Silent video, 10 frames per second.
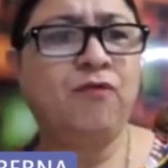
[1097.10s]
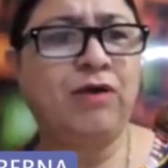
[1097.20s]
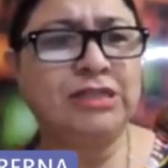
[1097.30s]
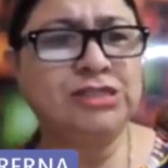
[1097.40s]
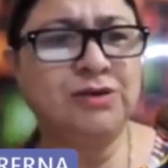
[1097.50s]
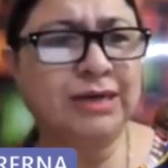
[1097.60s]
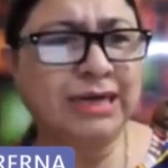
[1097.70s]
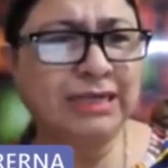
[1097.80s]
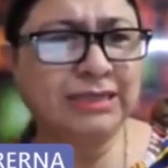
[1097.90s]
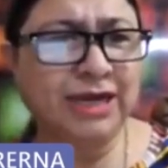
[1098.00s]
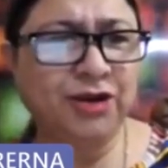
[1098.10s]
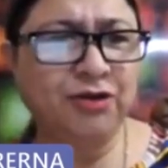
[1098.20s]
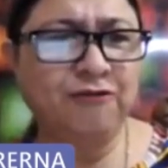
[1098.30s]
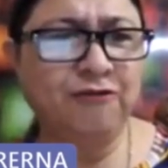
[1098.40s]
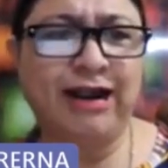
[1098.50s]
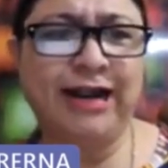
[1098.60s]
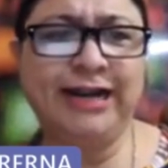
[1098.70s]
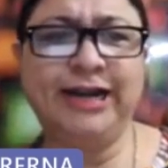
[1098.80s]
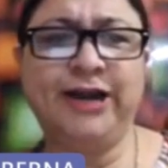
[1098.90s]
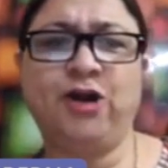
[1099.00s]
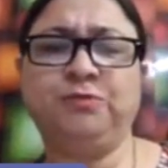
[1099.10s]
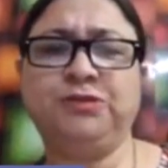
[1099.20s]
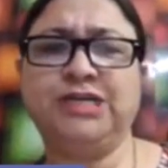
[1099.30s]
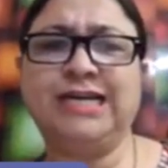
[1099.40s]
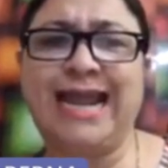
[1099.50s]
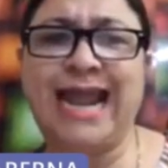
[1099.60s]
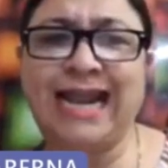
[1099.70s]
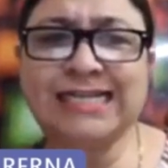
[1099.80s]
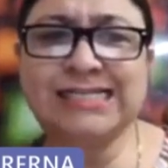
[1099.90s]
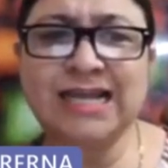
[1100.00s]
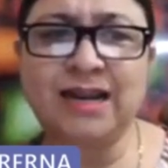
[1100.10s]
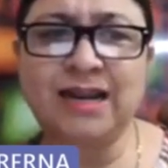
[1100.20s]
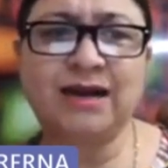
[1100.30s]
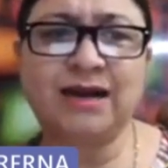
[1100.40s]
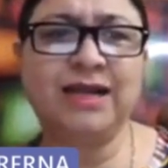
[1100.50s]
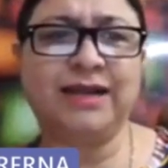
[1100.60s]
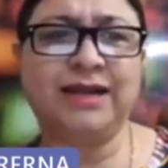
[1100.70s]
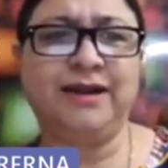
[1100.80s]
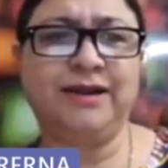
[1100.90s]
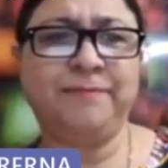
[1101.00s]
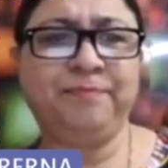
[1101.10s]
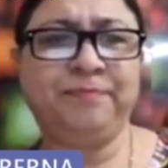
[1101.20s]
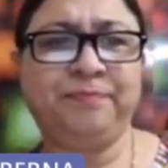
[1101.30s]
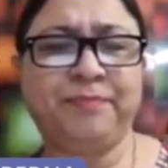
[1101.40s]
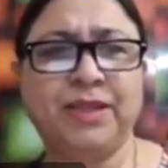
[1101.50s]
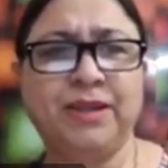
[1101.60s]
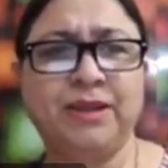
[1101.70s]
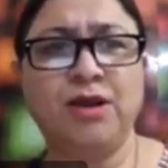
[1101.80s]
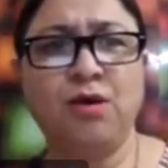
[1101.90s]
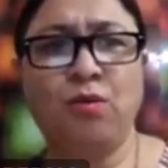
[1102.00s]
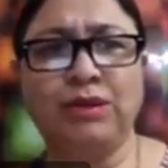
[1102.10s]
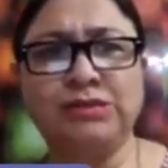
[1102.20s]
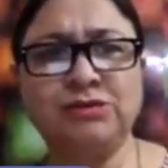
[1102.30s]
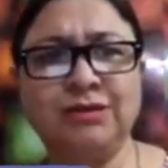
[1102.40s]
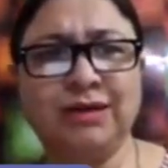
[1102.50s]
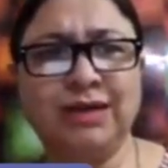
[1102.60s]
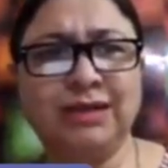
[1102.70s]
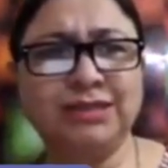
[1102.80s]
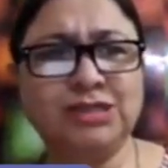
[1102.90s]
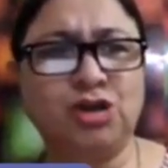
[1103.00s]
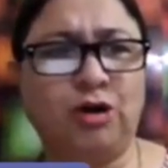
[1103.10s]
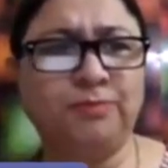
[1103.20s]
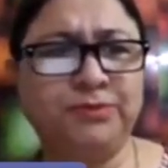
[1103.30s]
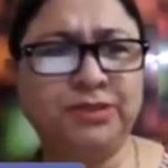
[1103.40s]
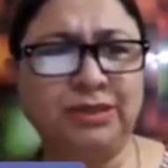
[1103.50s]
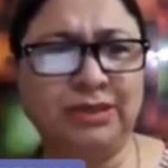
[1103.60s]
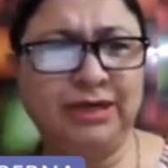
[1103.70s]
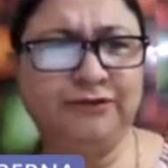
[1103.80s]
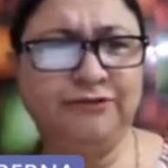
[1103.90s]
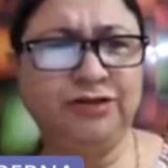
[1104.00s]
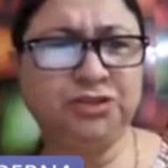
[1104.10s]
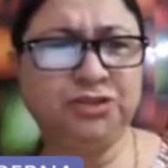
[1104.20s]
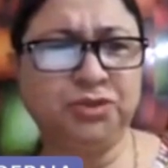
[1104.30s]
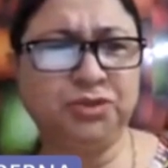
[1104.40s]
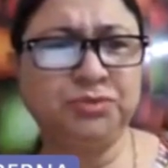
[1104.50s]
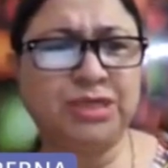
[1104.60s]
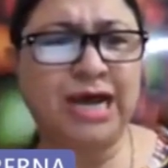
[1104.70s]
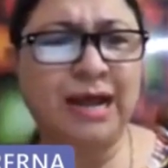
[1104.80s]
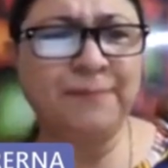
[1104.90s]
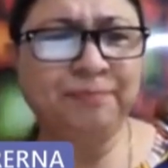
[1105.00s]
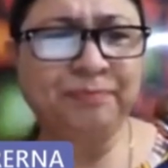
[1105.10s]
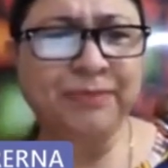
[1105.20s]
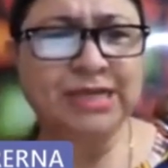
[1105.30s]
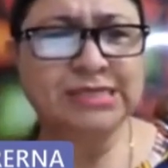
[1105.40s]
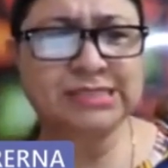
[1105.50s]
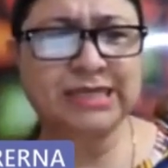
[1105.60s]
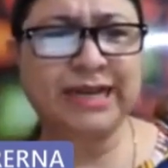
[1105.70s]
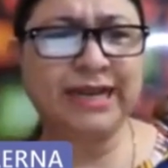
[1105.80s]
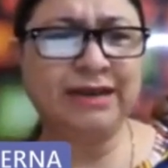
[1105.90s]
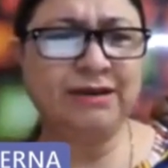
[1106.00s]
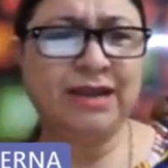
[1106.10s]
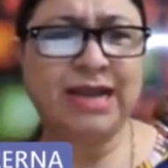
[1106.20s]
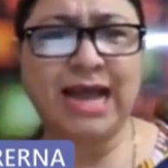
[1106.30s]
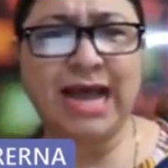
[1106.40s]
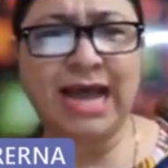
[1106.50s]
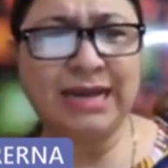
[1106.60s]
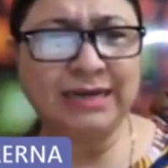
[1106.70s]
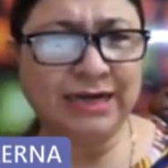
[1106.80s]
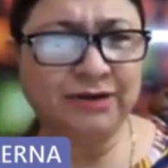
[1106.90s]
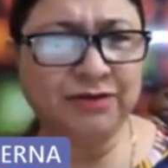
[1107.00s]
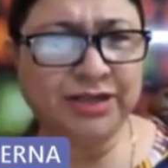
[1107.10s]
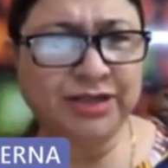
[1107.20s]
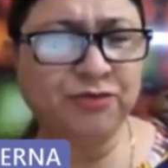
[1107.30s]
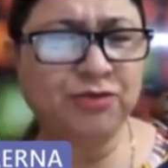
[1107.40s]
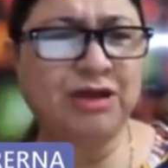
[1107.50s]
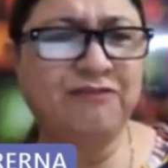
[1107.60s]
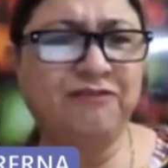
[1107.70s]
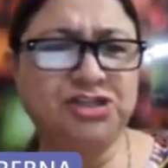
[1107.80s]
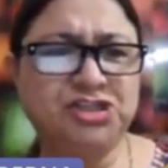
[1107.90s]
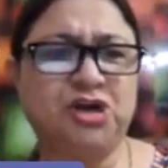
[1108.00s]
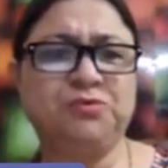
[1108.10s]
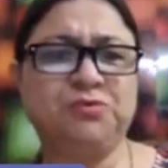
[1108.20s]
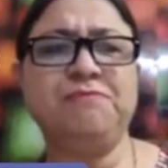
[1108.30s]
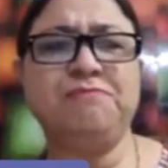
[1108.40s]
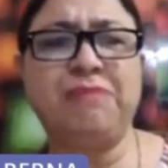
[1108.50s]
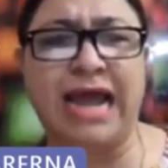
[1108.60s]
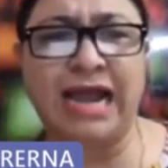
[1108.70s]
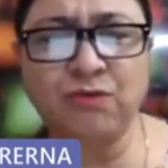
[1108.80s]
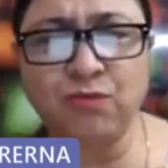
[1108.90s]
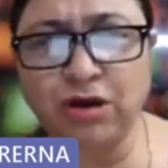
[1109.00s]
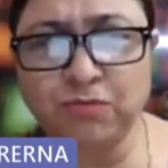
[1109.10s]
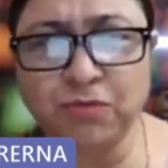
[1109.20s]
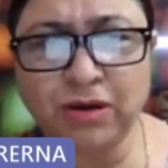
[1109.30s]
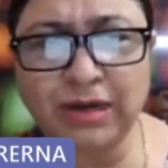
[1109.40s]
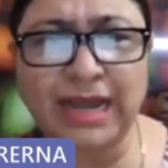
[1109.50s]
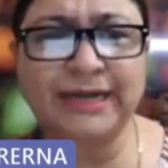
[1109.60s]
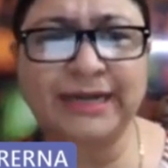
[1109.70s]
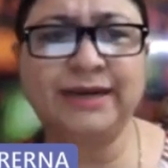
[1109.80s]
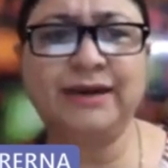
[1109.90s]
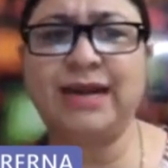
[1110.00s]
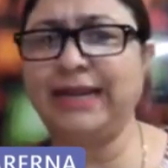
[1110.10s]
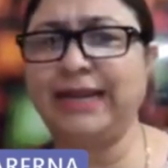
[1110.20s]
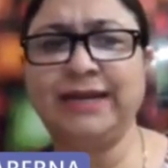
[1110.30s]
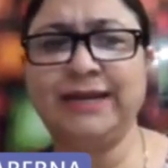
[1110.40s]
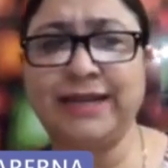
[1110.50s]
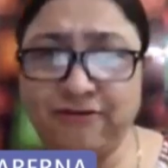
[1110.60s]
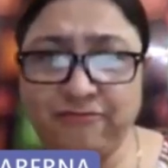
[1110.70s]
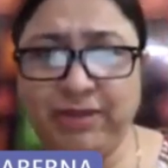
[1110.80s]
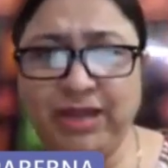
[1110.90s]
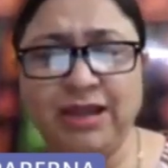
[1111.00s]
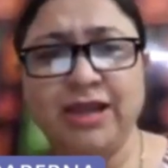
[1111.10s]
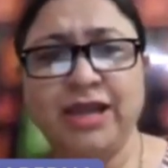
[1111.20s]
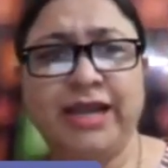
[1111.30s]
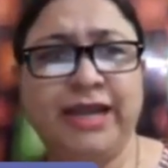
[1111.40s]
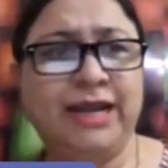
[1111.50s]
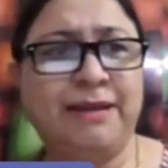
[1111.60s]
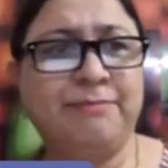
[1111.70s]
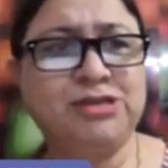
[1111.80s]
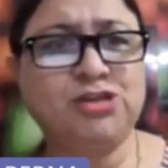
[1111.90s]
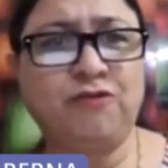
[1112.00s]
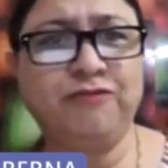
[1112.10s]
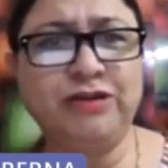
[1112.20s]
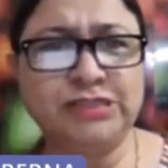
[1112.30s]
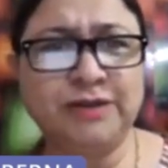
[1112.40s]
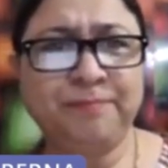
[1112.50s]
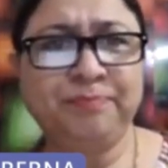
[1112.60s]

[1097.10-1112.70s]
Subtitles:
Once you click there, you will find an option Excel. Click it. Once you click this option, it will show you the screen and it will give you the first option, blank workbook, like it gave me in MS Office.